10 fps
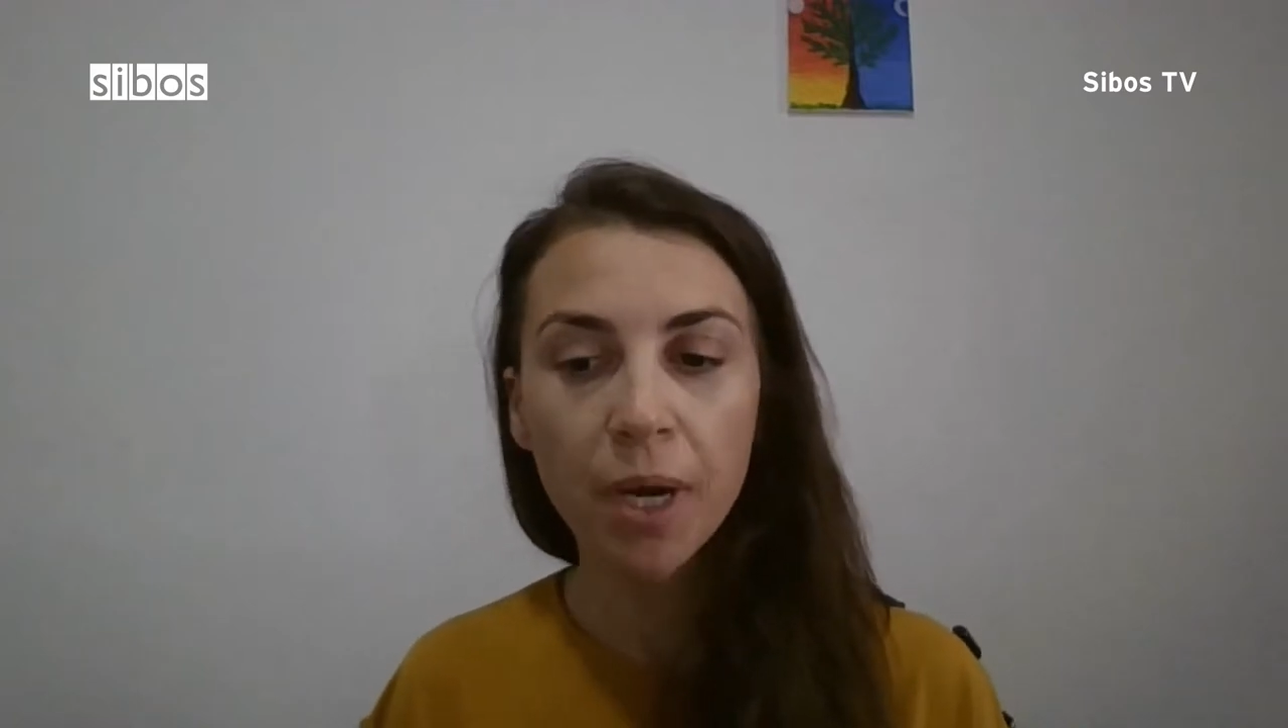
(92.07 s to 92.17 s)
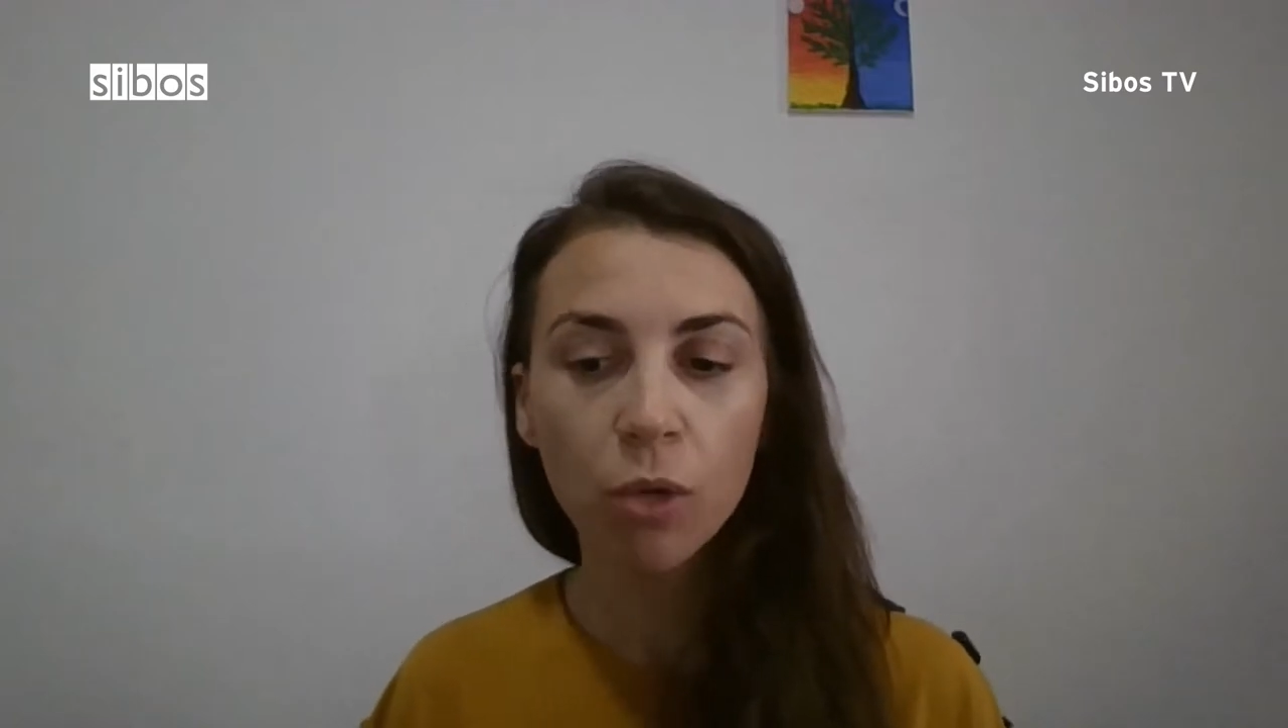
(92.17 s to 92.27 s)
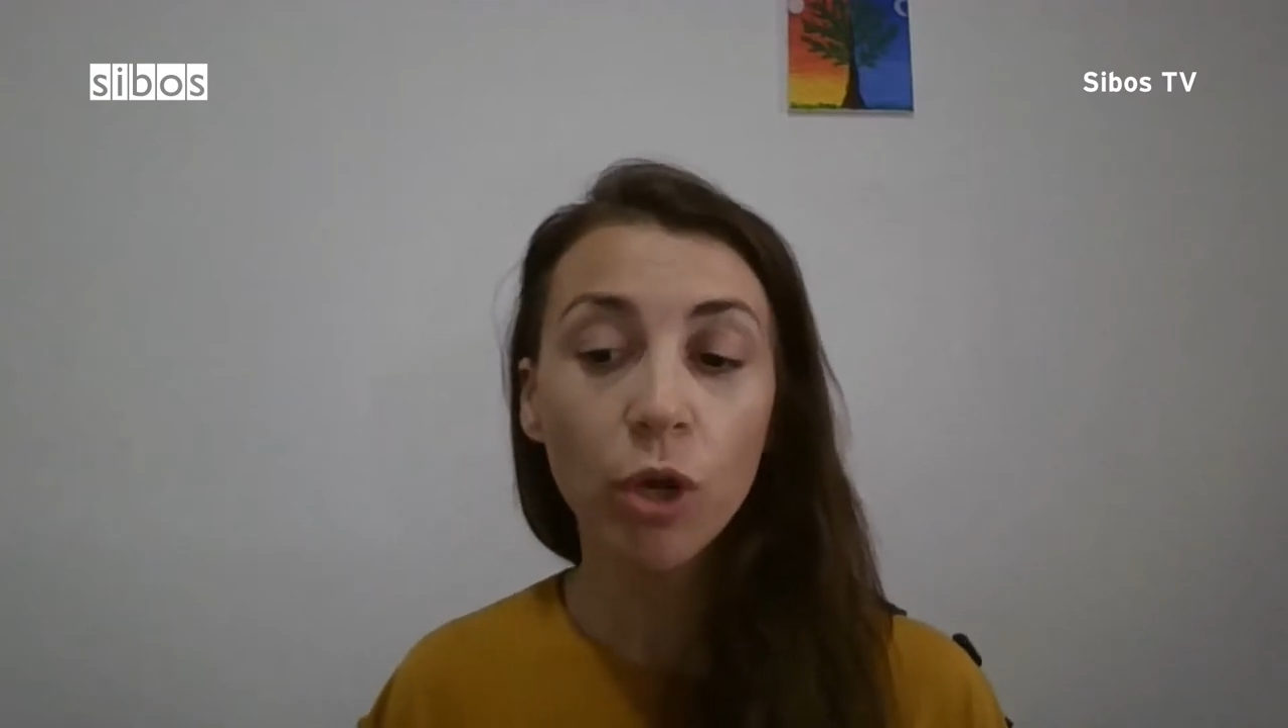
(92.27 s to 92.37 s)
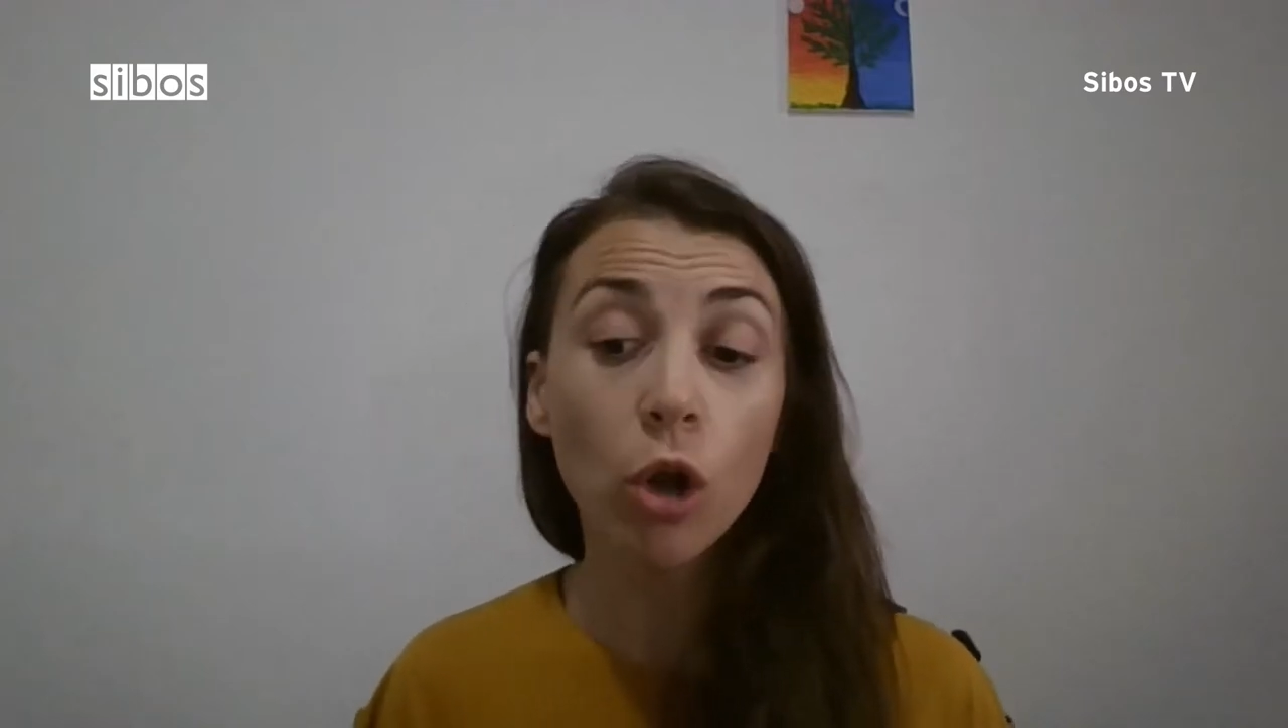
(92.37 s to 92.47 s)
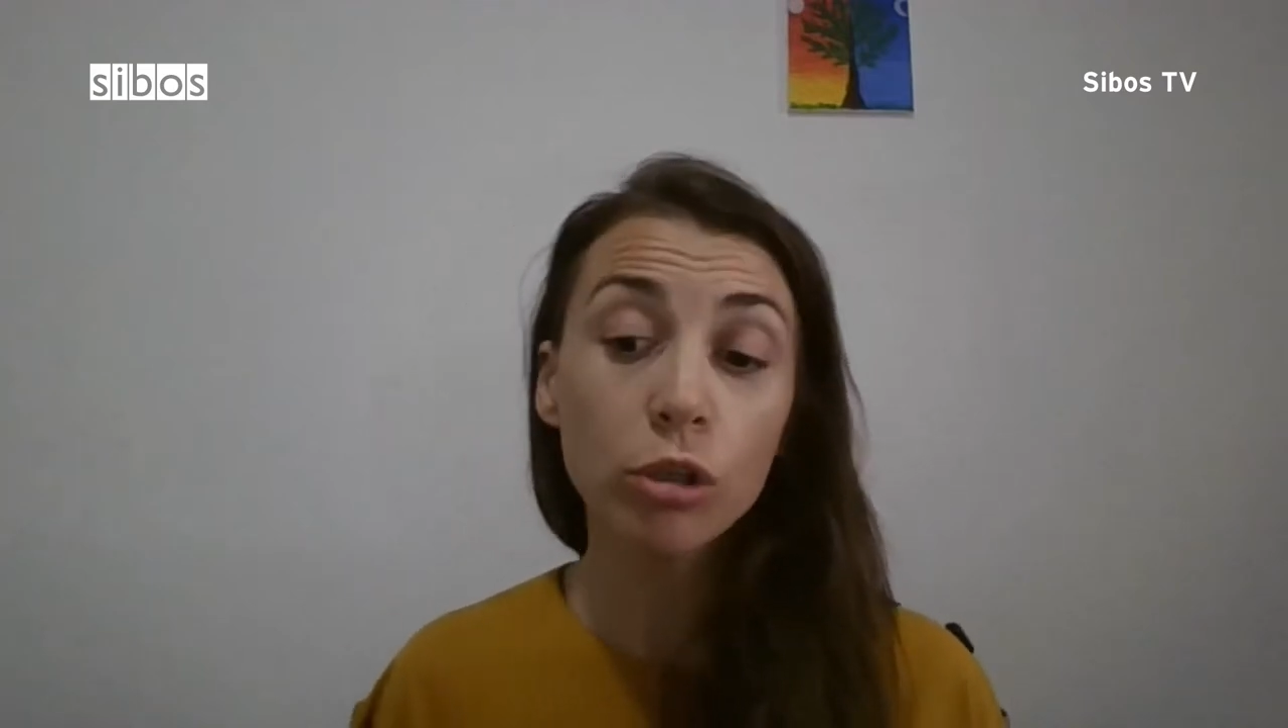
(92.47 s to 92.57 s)

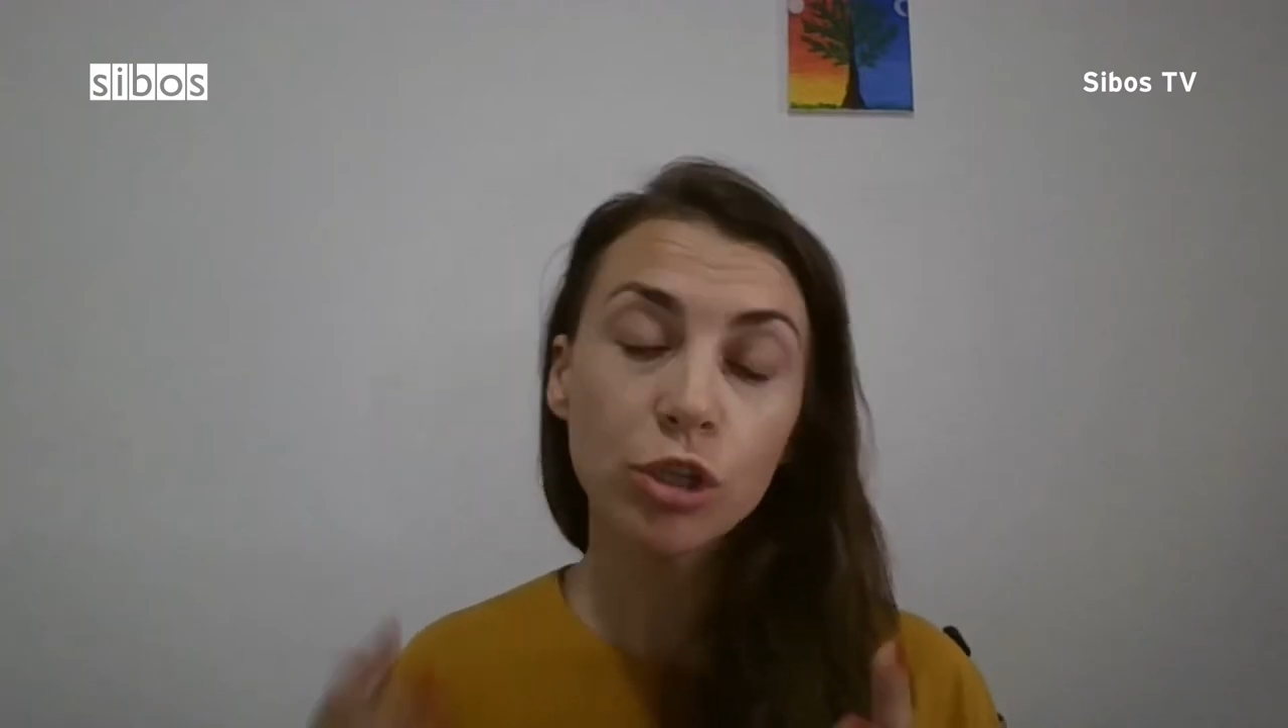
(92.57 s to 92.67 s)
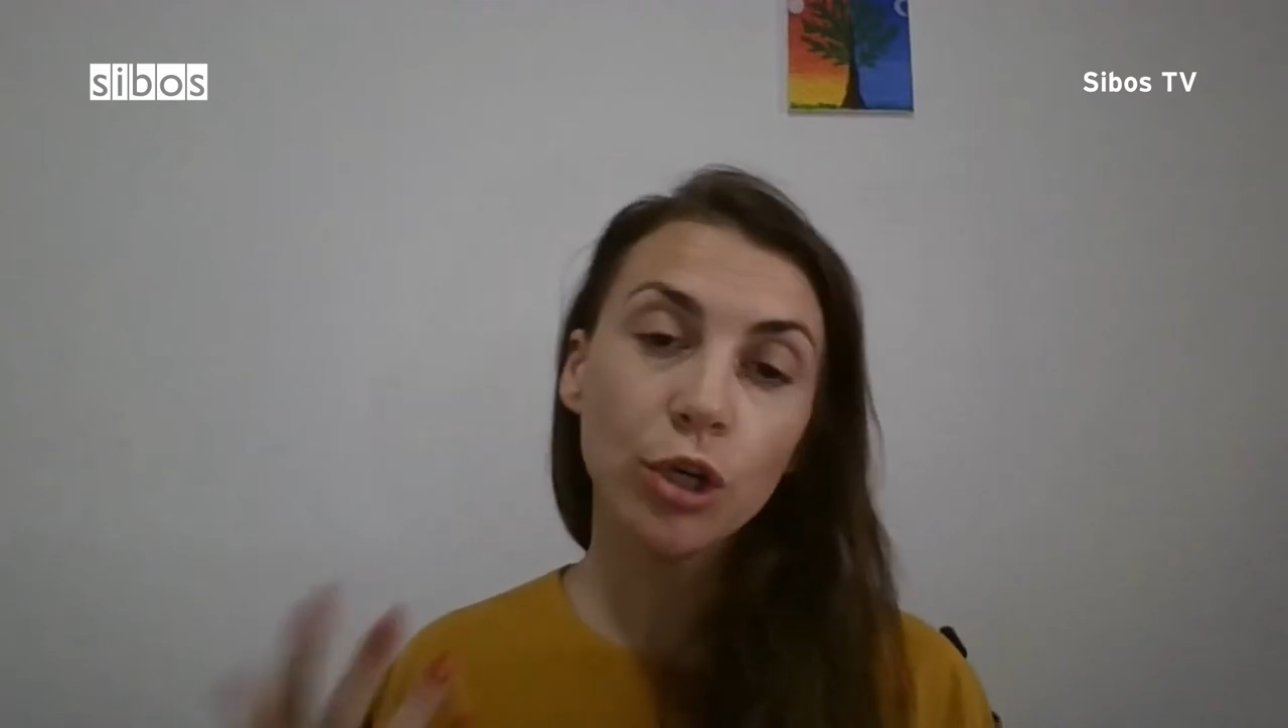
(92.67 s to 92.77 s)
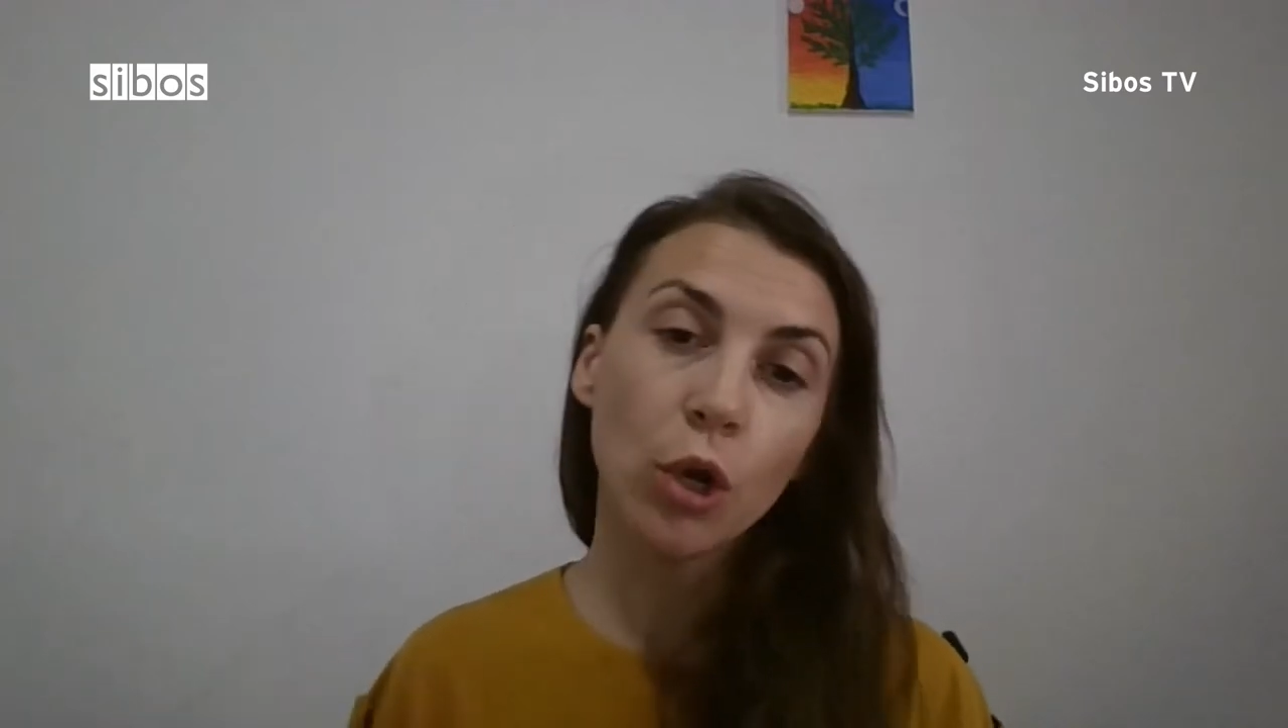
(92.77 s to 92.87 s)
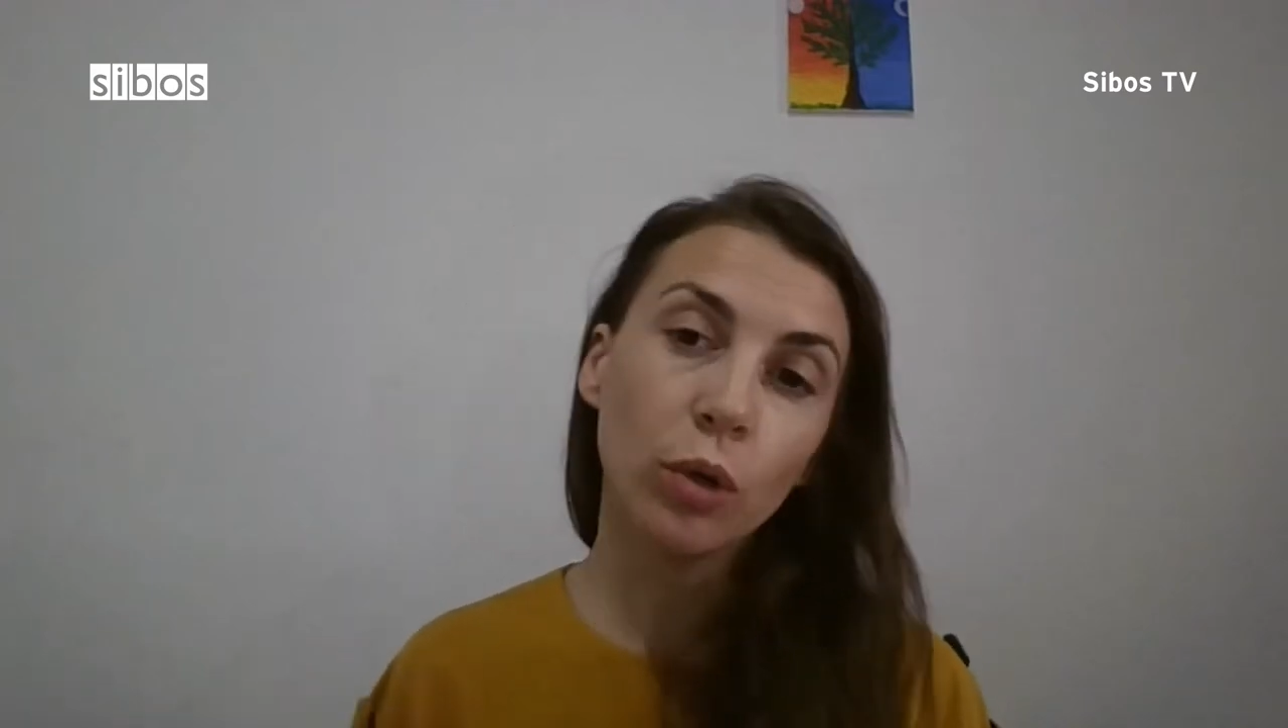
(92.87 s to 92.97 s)
But we also